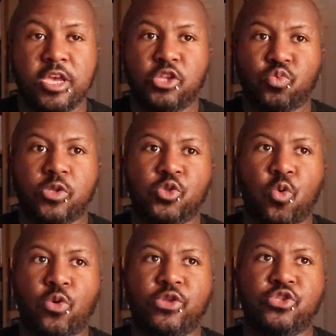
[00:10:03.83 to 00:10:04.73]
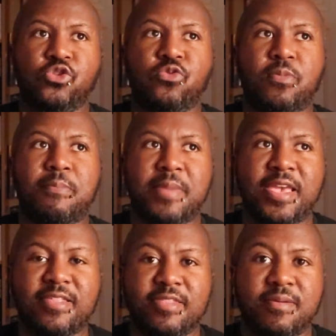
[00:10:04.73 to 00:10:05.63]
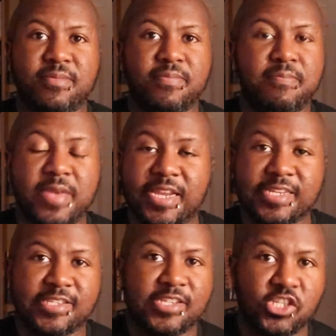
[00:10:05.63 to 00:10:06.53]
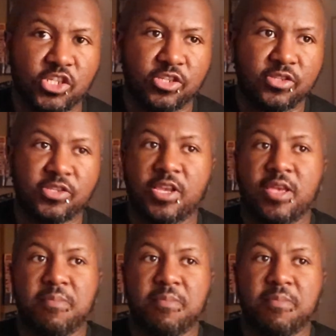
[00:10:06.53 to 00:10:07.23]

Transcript: It's what's going to make them make decisions,